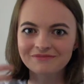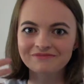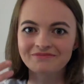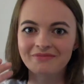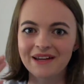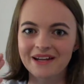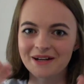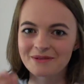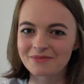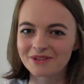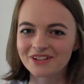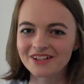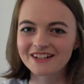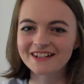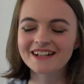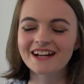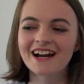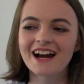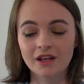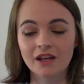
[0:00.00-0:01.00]
makeup look.
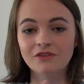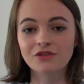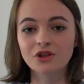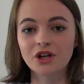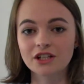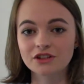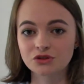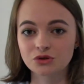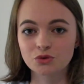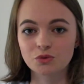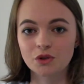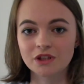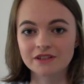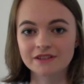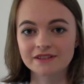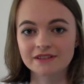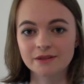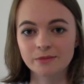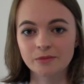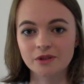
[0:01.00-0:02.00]
If you guys do want to
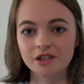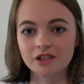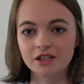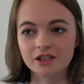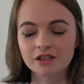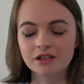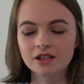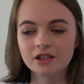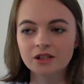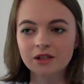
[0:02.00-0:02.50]
see me